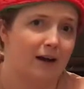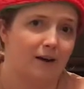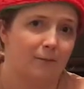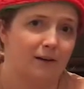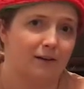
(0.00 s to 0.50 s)

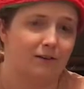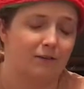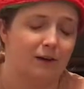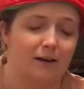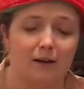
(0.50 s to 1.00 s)
am I going to do
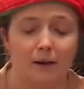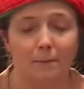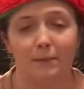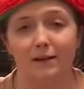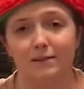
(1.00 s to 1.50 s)
that?
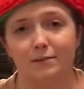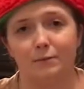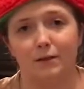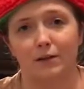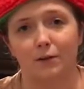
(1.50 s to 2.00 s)
But
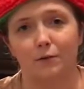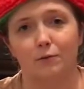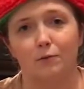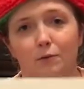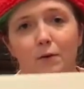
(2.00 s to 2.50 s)
we're going to go
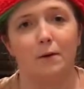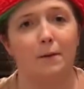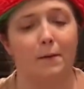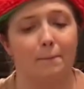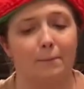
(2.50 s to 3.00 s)
through
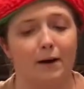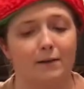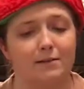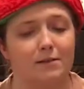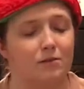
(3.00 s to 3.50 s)
a
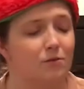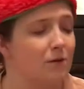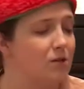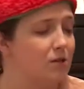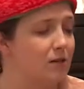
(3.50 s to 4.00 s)
box
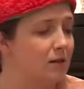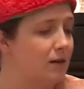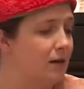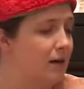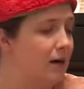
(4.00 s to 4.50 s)
situation.
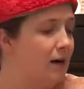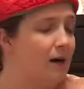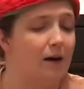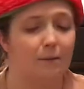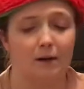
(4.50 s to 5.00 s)

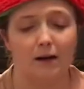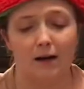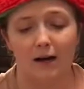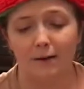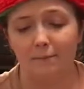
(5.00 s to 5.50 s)

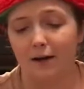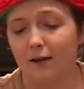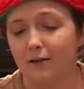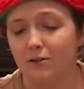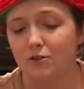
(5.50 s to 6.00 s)
I'm
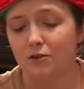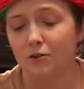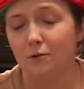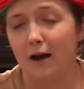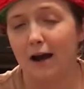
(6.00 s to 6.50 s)
not going to show
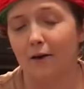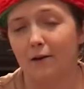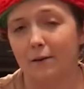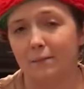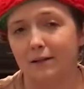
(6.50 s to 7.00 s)
you how
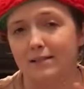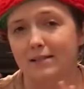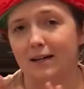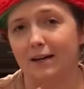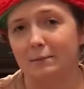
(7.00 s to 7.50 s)
I place
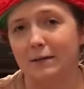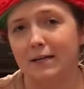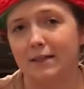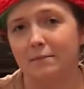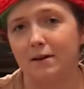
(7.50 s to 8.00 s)
the item
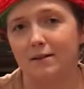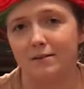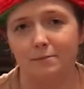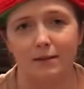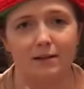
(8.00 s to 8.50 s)
in the box
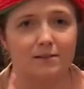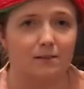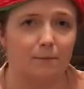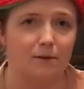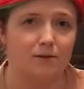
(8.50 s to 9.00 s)
because the
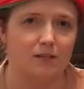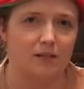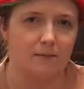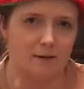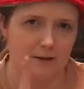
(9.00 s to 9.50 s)
person
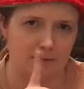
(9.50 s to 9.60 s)
might